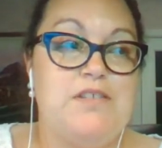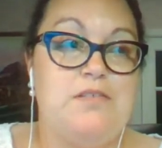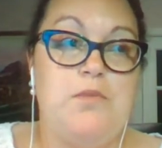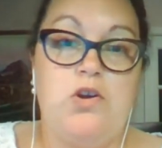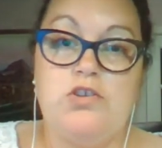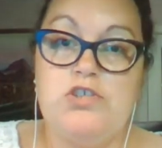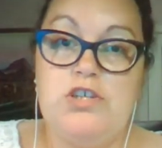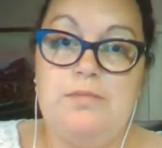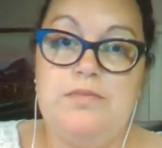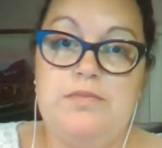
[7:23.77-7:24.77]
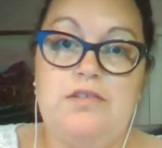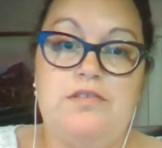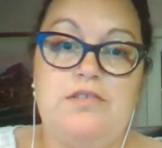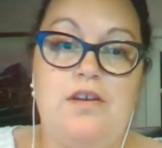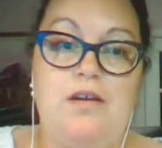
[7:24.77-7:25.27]
hardships,
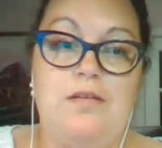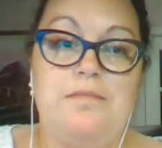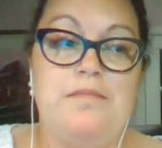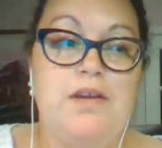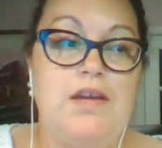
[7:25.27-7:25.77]
some